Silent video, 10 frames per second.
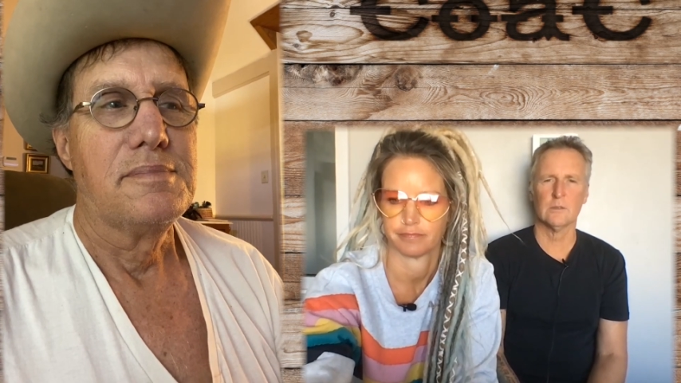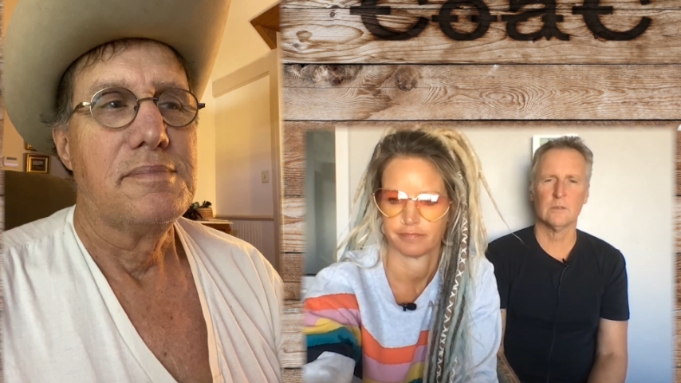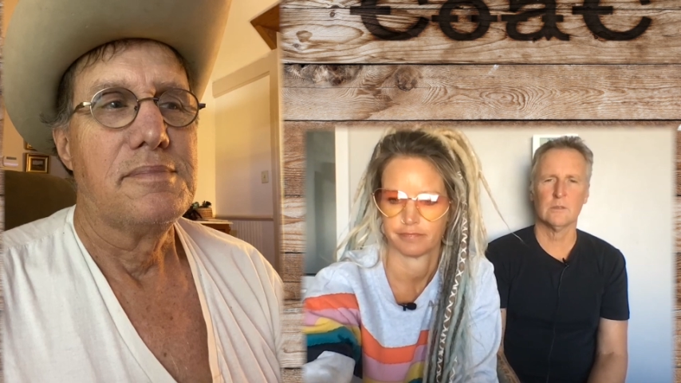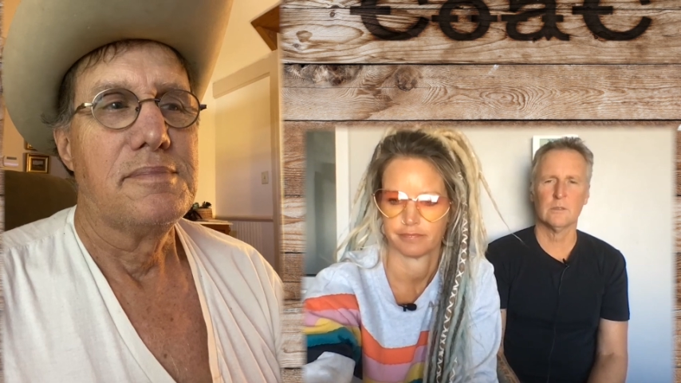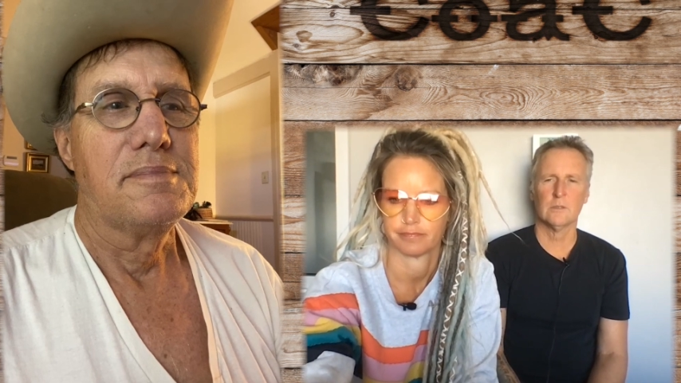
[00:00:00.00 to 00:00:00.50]

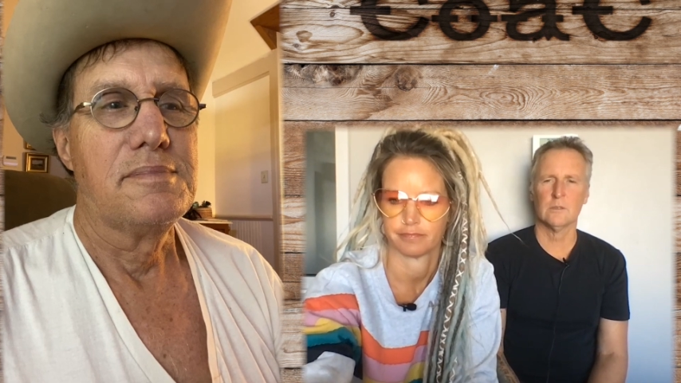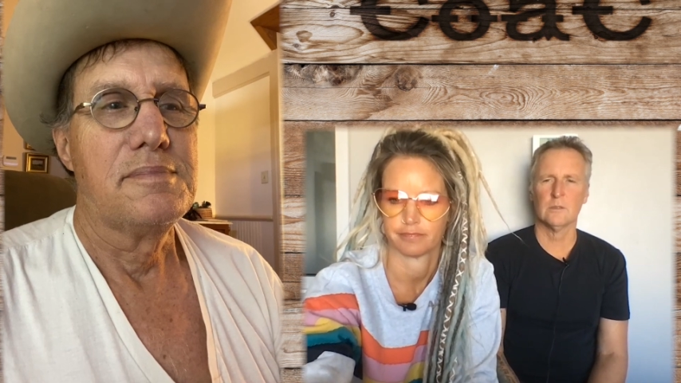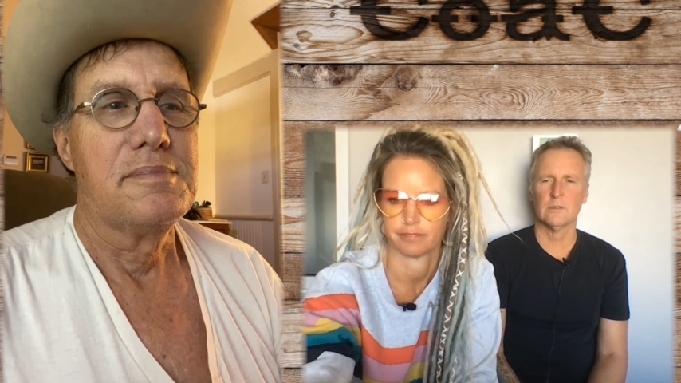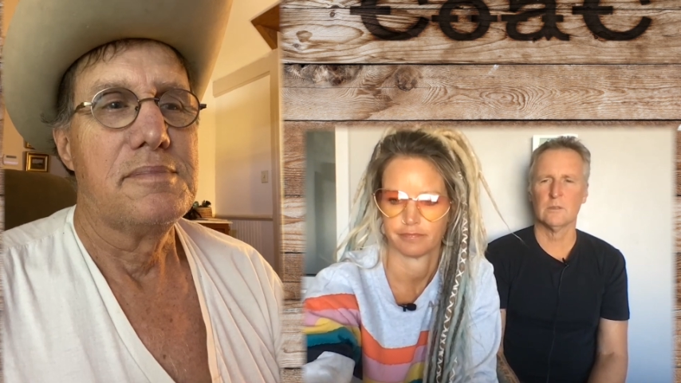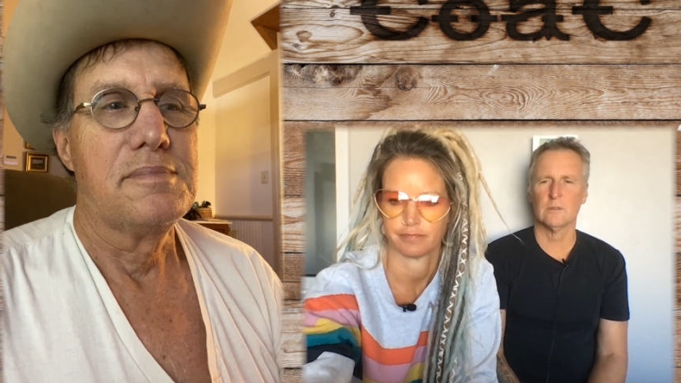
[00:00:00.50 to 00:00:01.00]

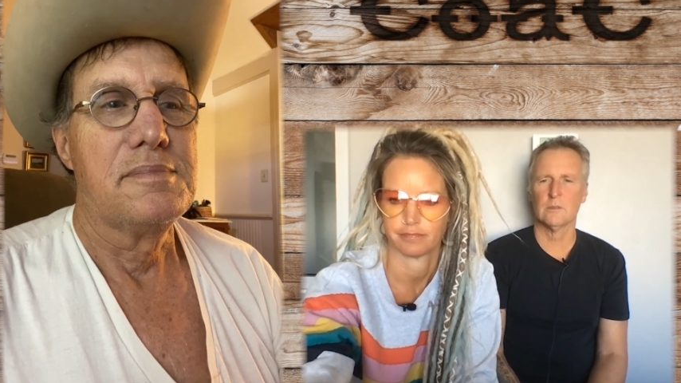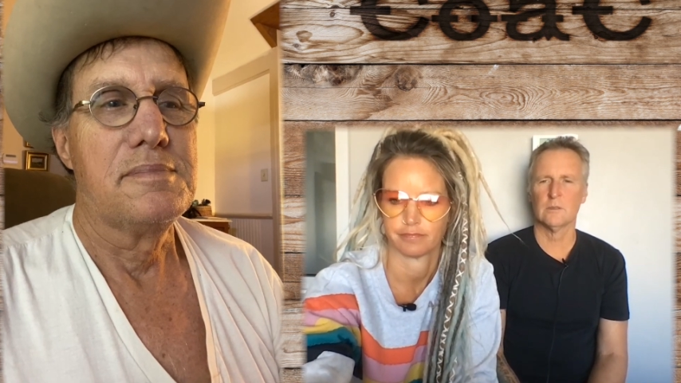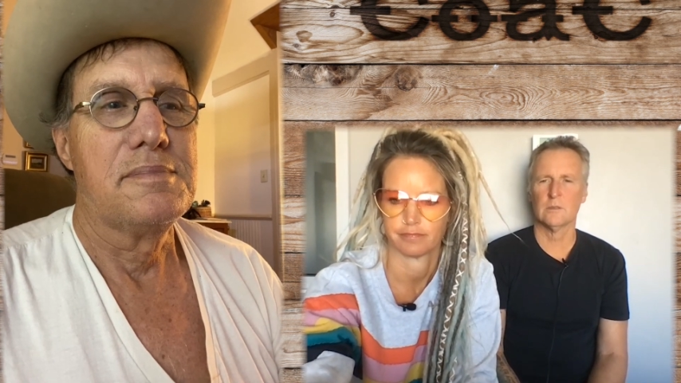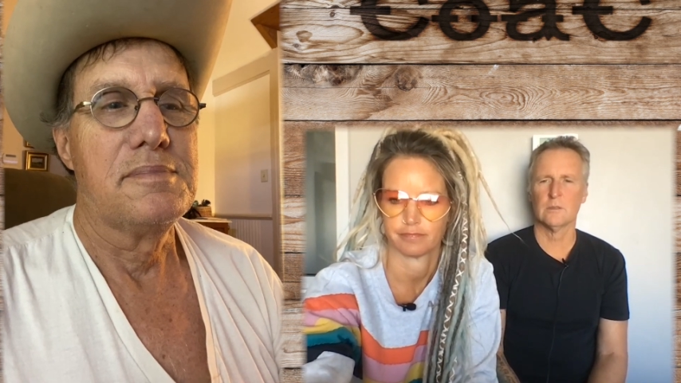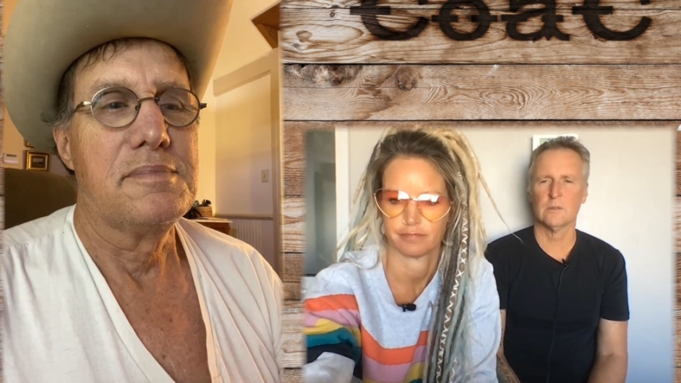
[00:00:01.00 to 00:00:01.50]

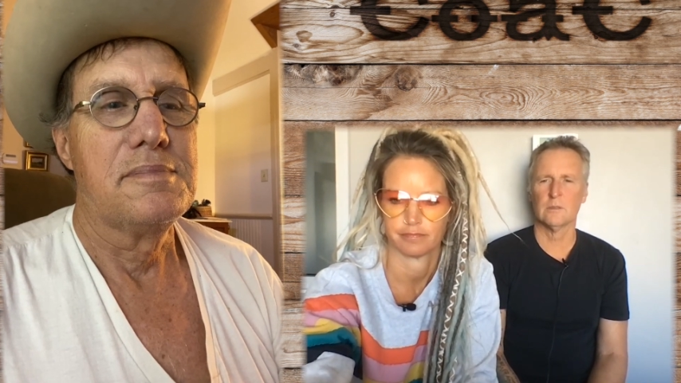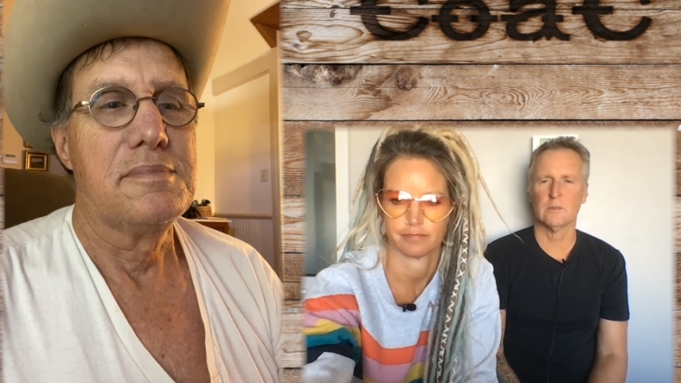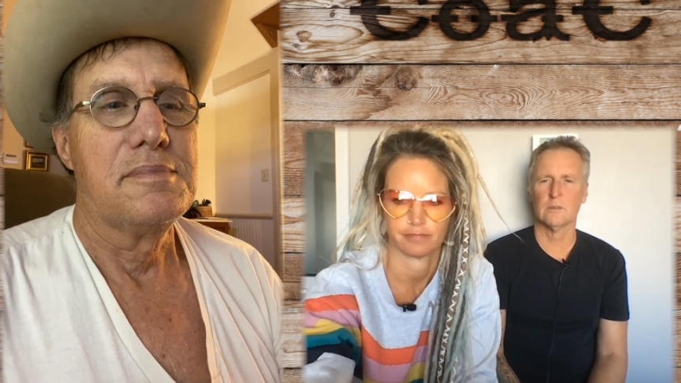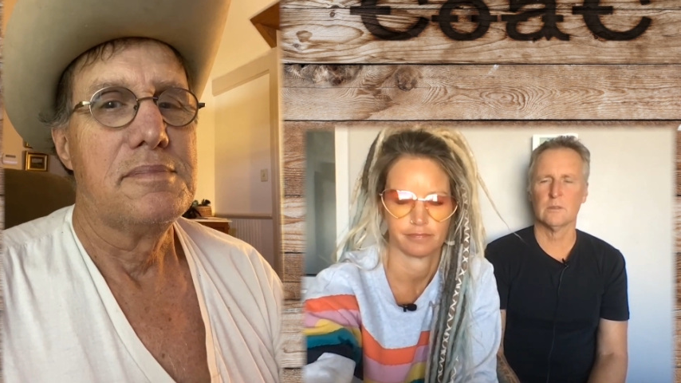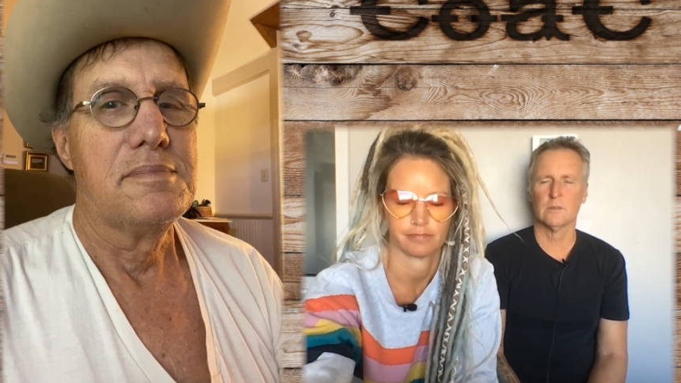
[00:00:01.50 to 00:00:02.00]

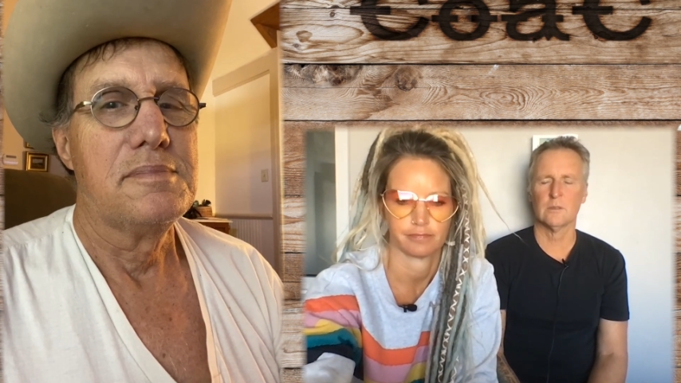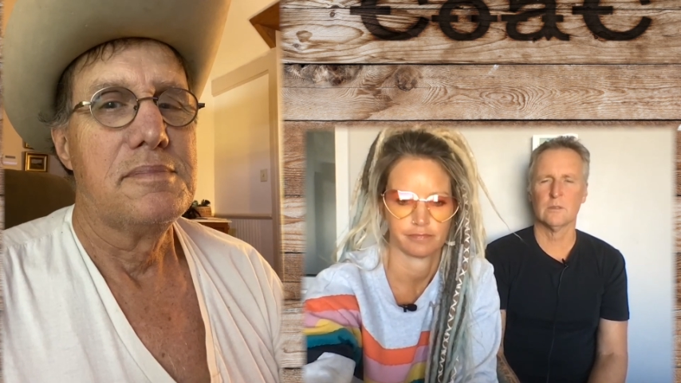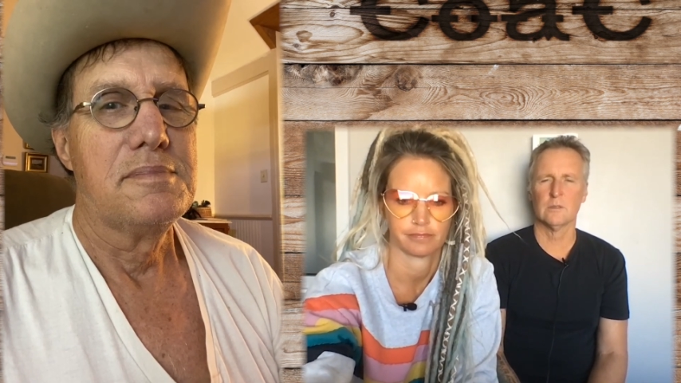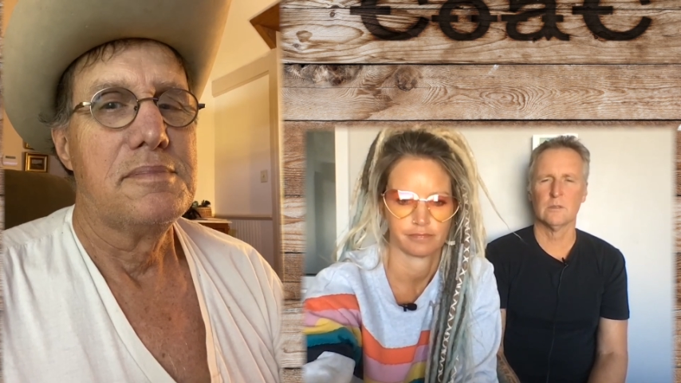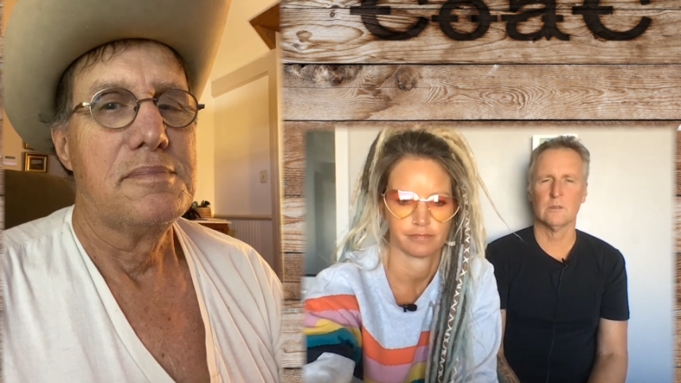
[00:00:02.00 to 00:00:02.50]

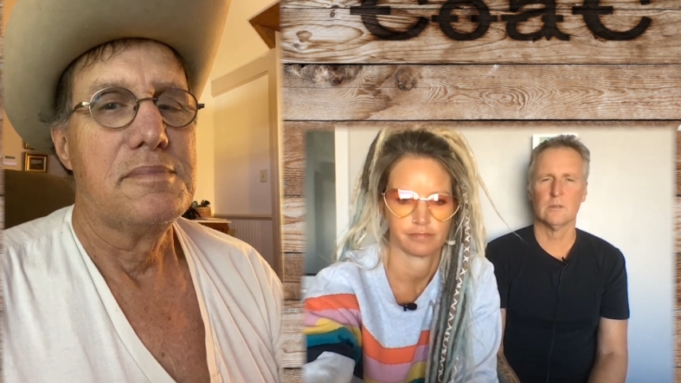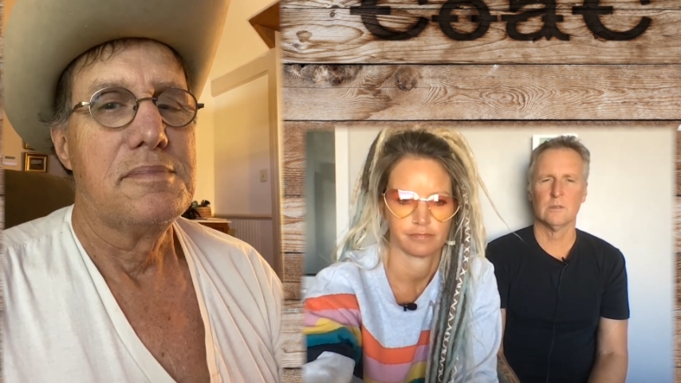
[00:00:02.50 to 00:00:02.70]
[no speech]